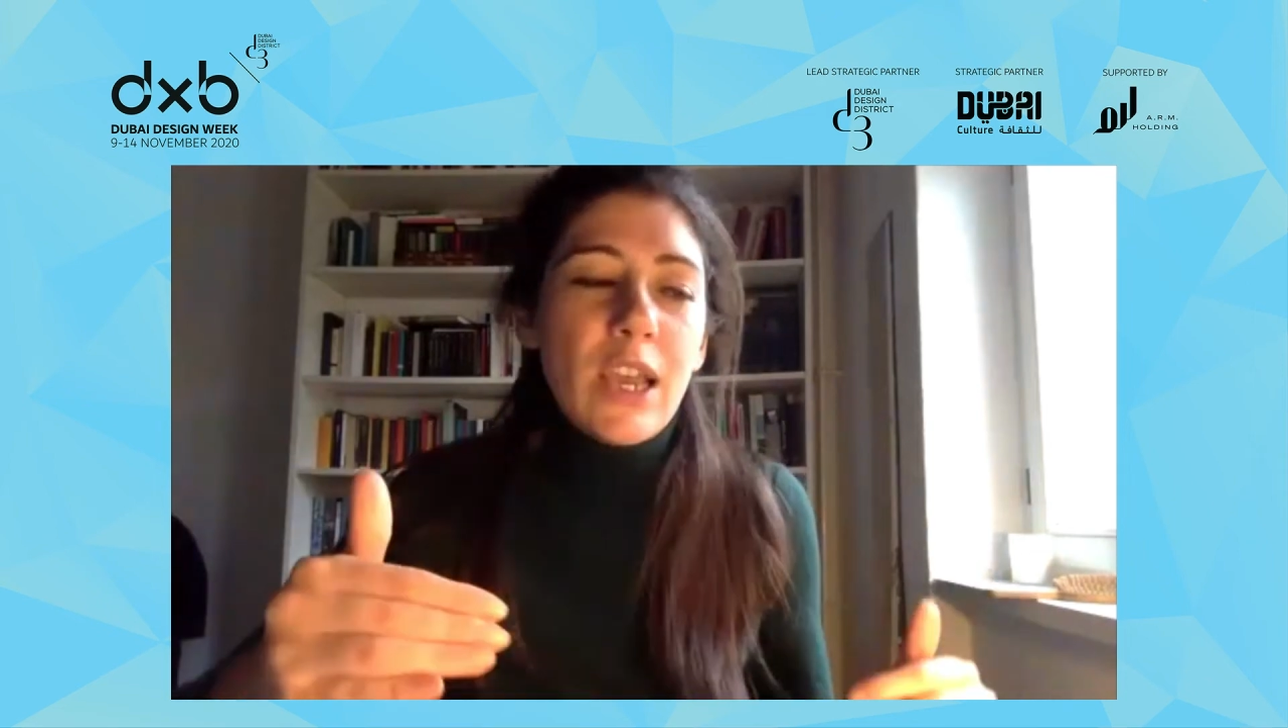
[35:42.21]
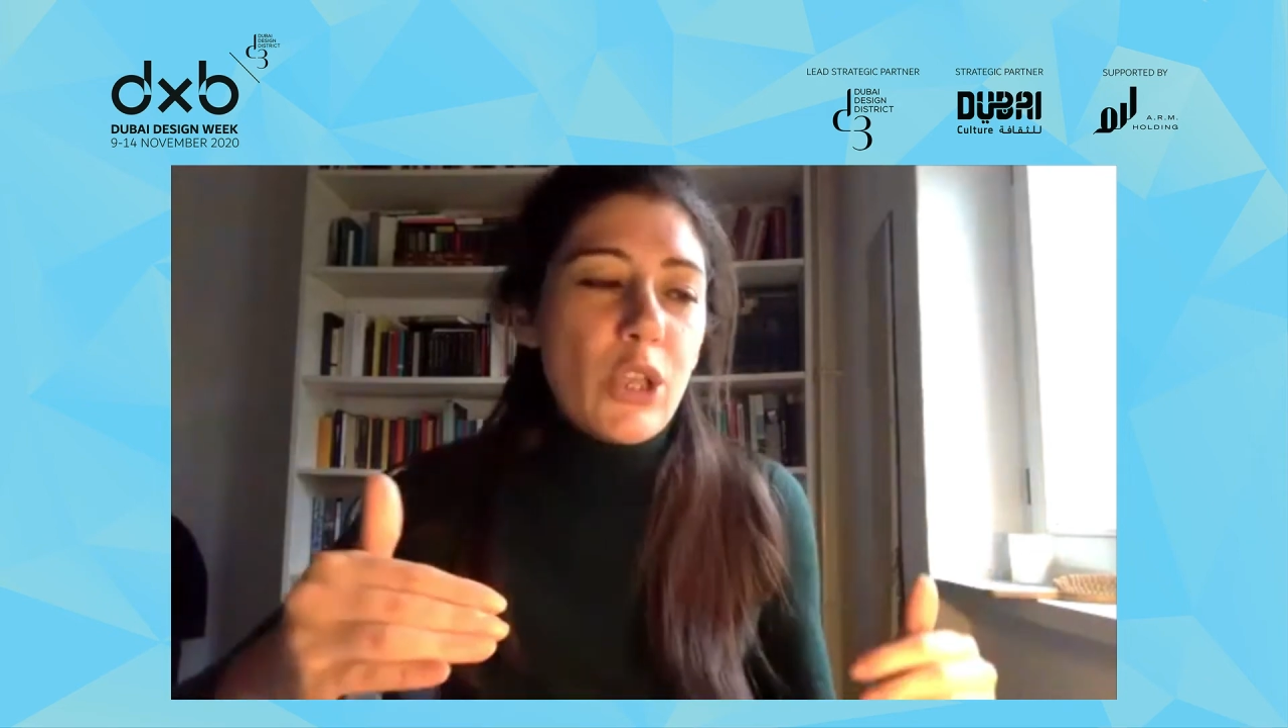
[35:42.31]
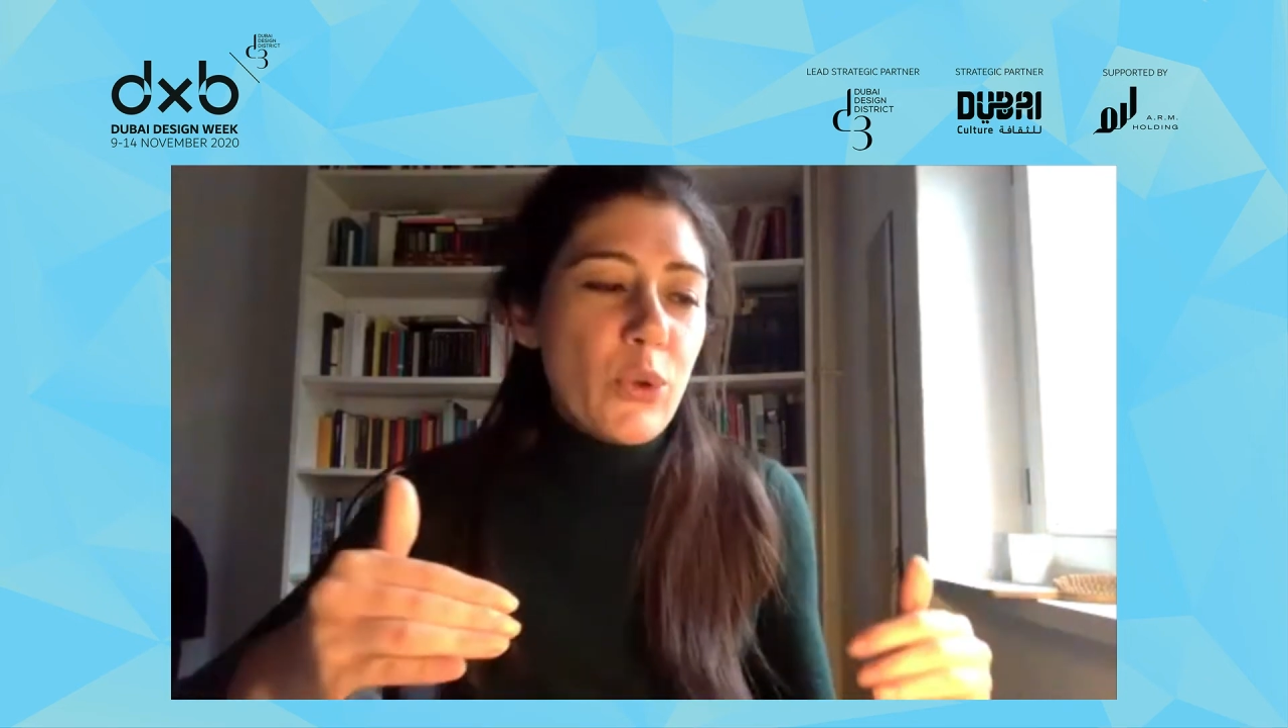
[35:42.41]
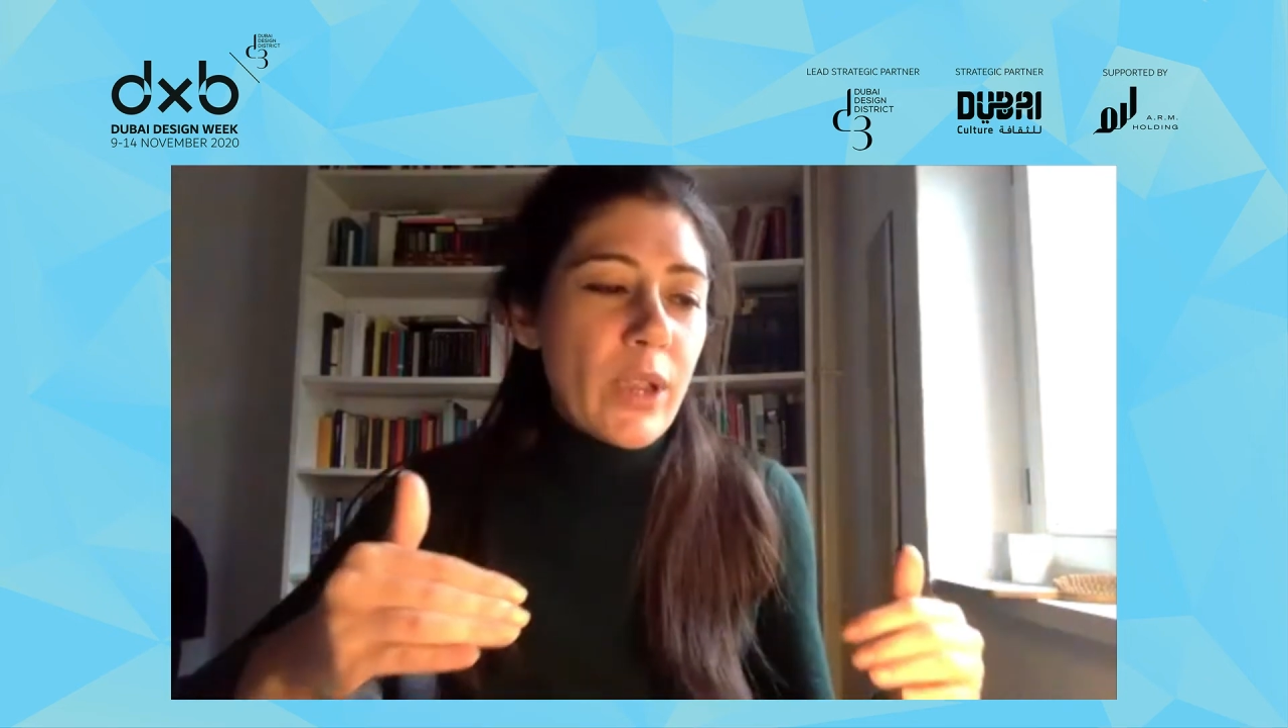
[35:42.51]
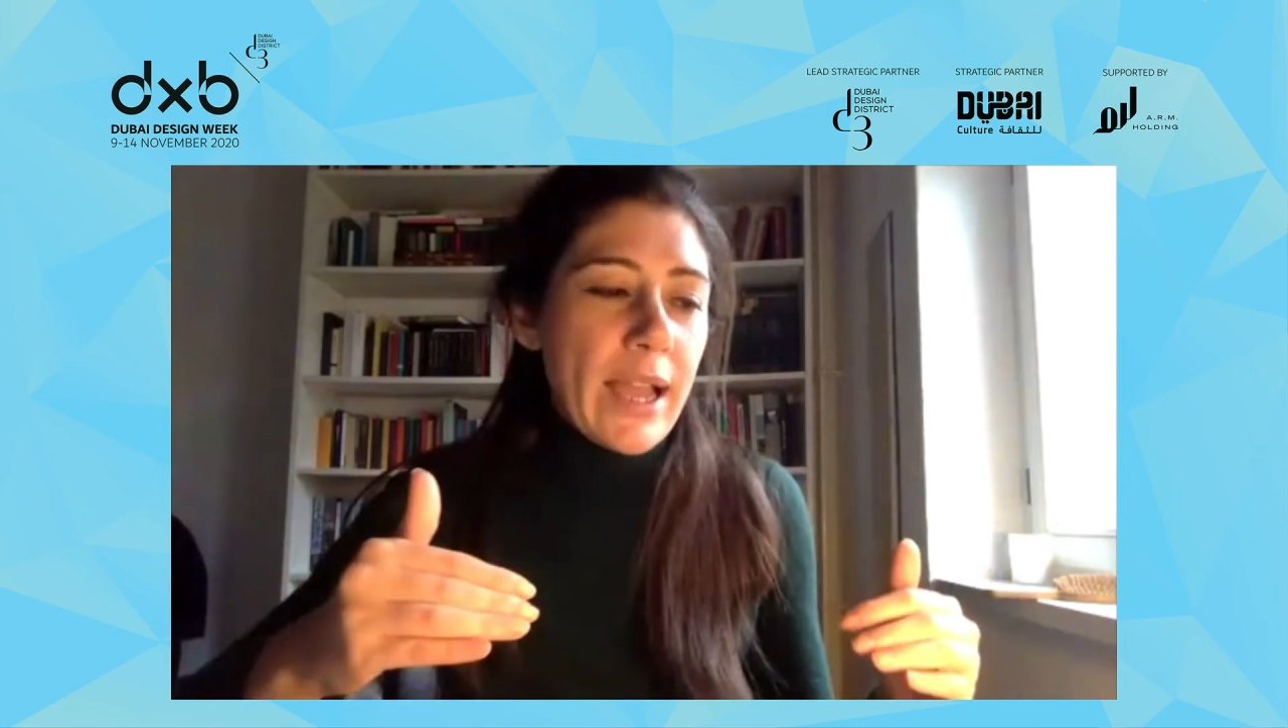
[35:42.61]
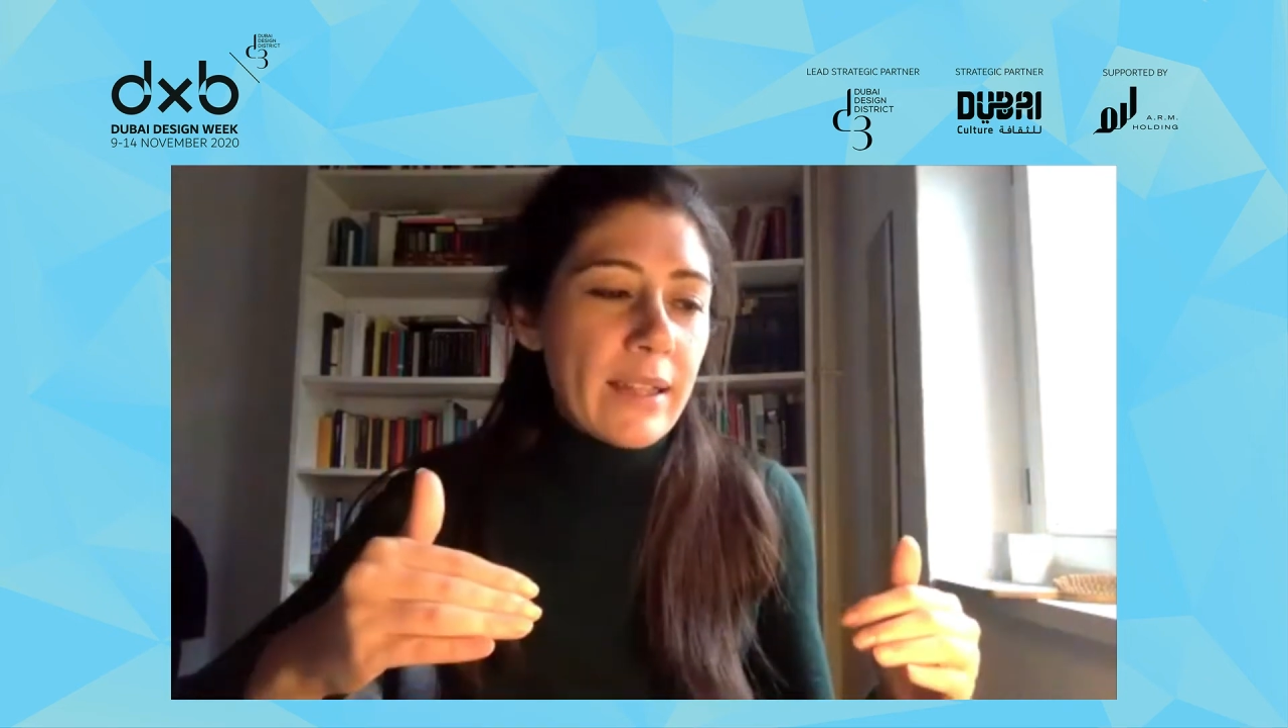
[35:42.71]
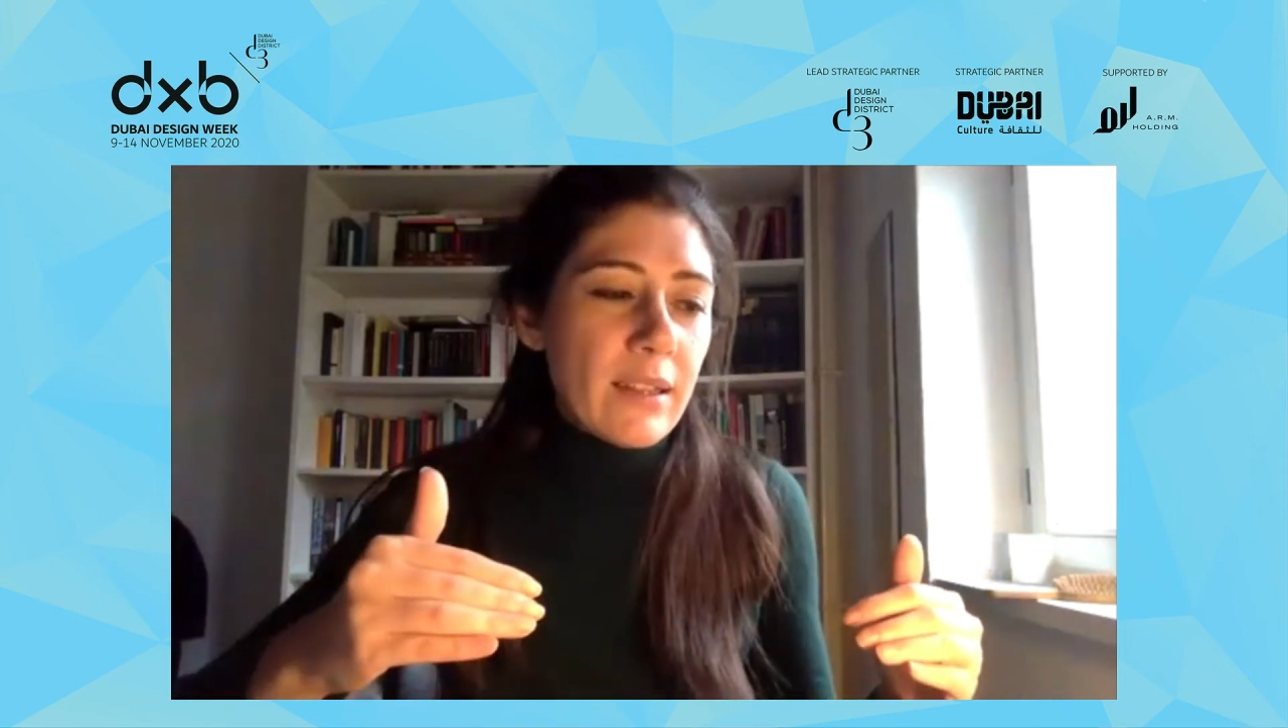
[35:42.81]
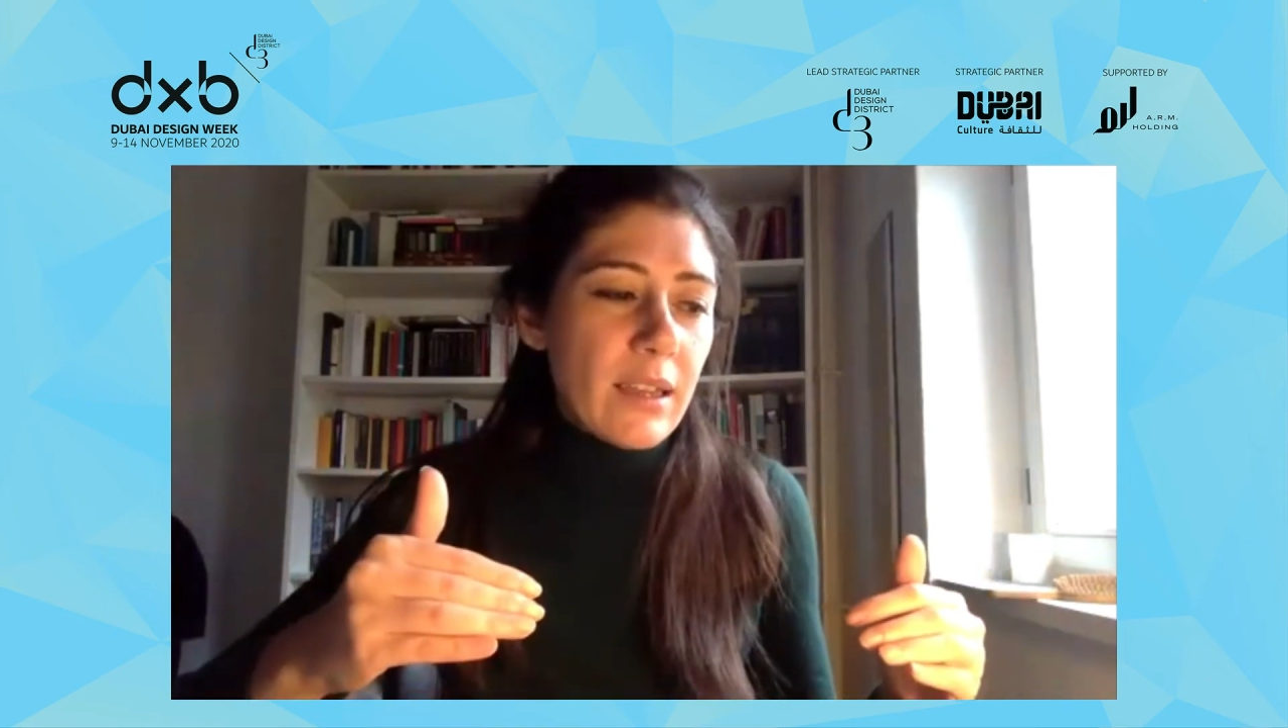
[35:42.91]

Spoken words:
you can